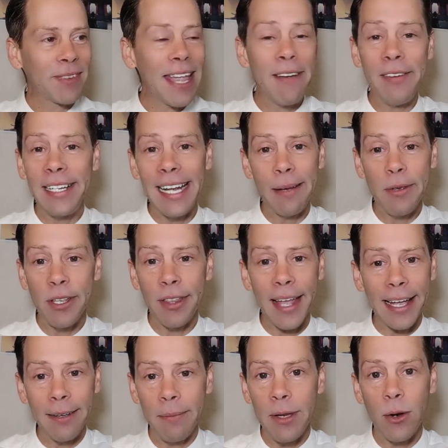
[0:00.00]
Every time you
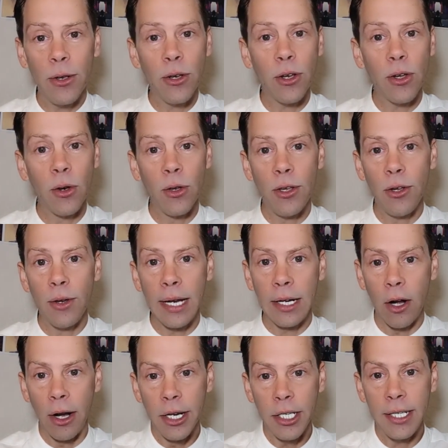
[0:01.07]
thank me or you
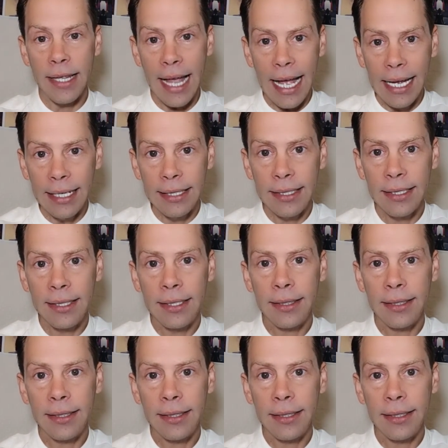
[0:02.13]
acknowledge that,